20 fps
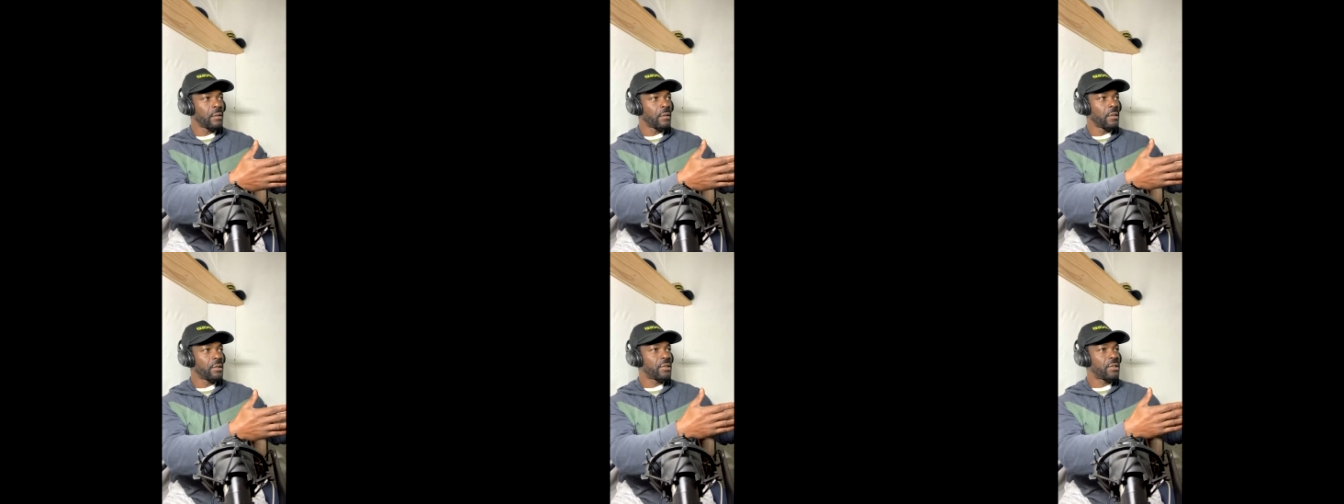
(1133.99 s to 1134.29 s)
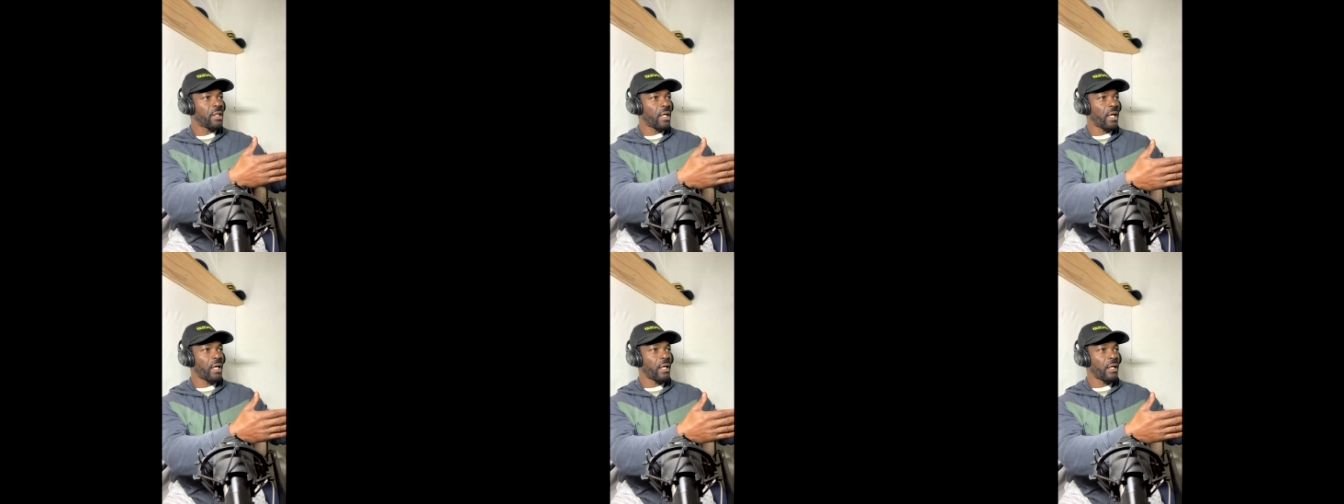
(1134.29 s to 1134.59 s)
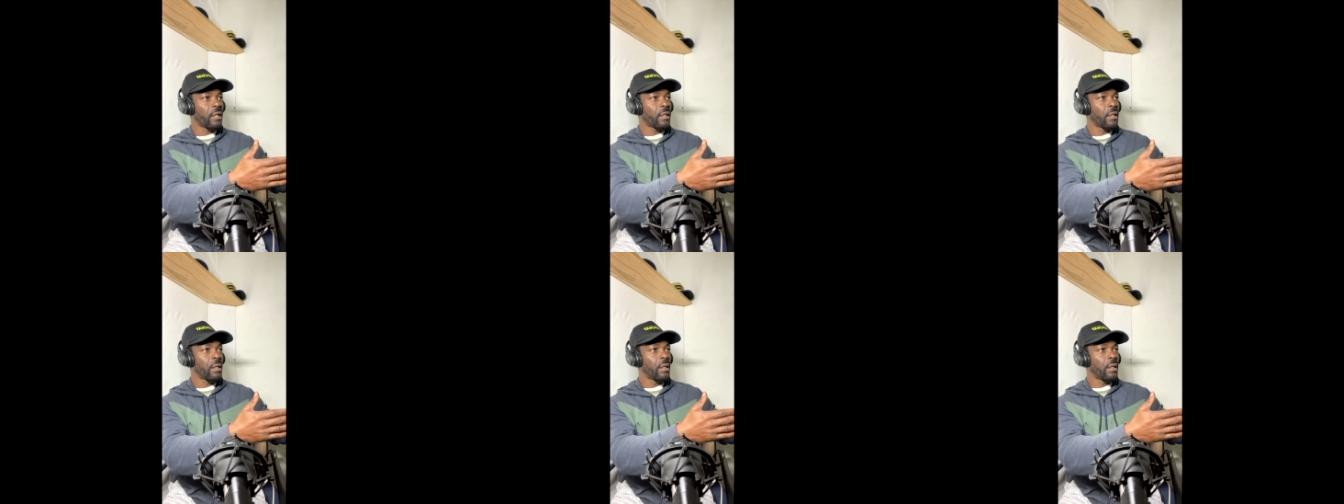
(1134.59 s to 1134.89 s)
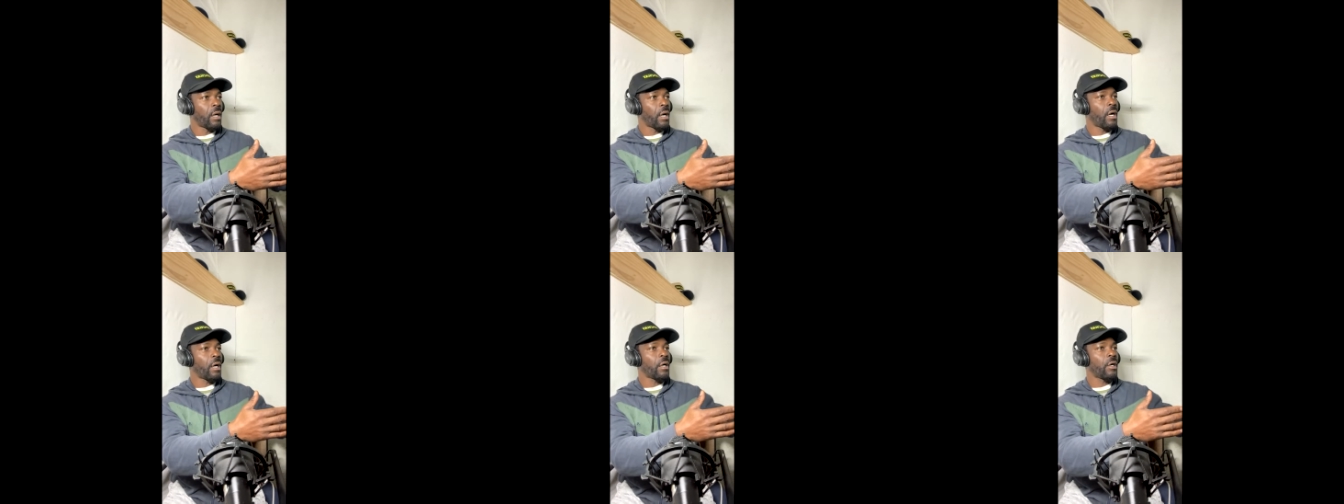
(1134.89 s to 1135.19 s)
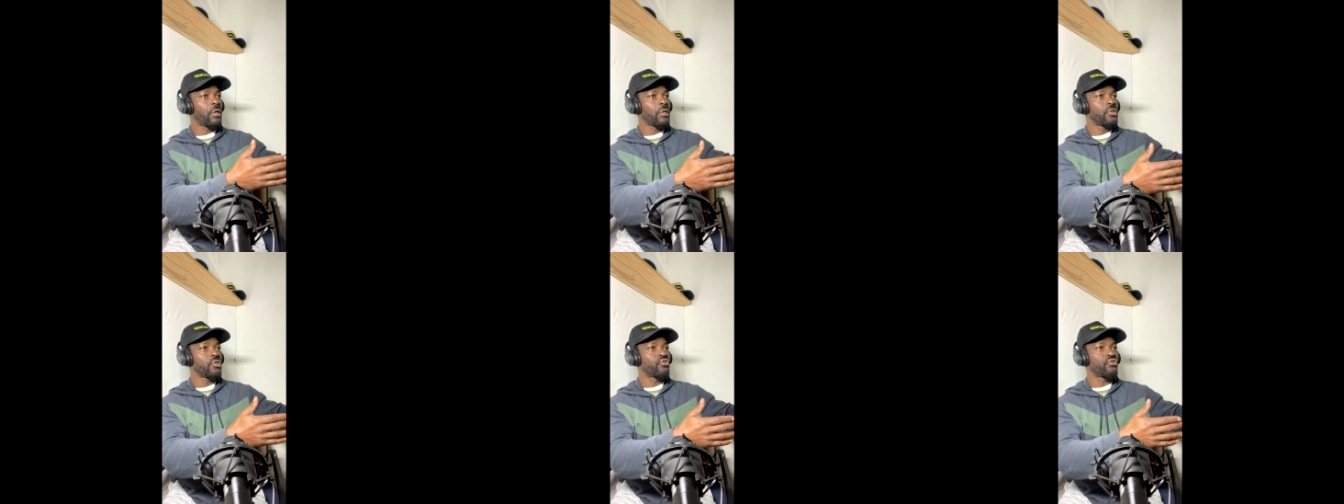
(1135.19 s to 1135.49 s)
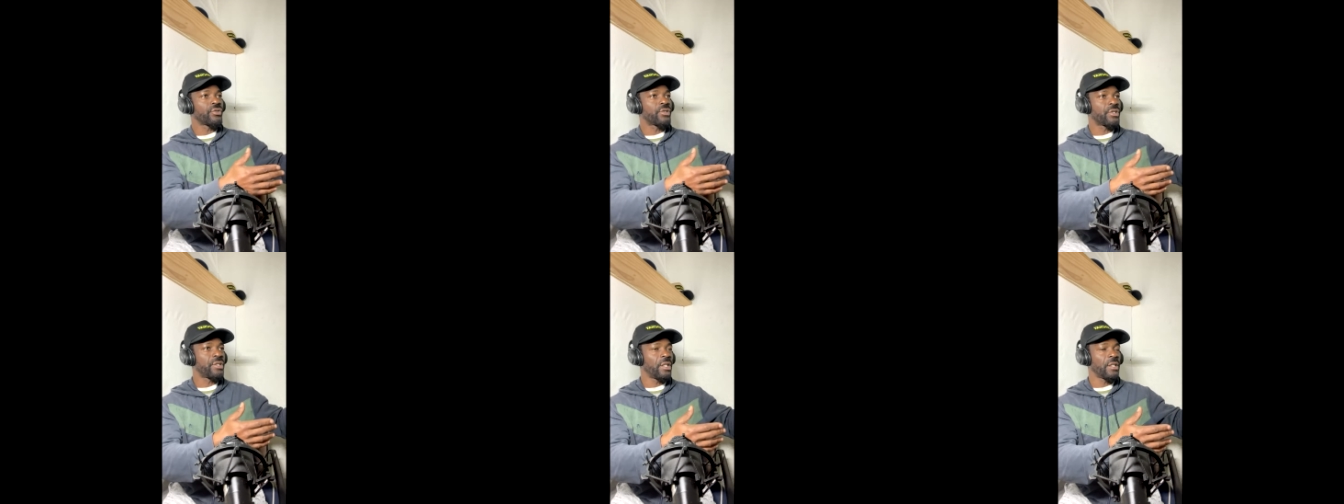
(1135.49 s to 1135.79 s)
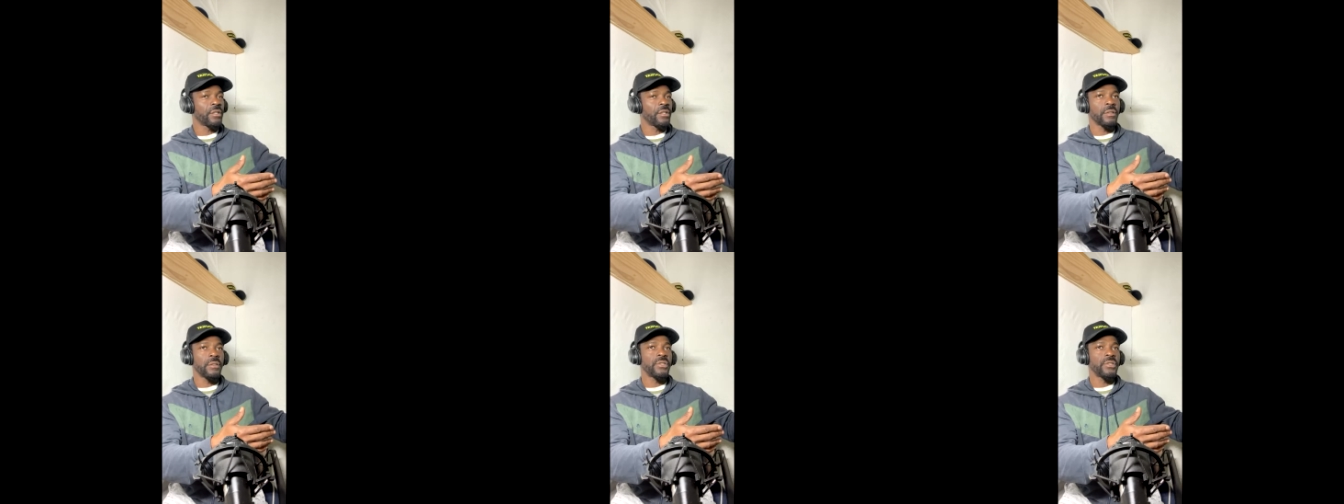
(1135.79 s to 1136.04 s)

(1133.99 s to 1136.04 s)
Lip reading: say, a country singer.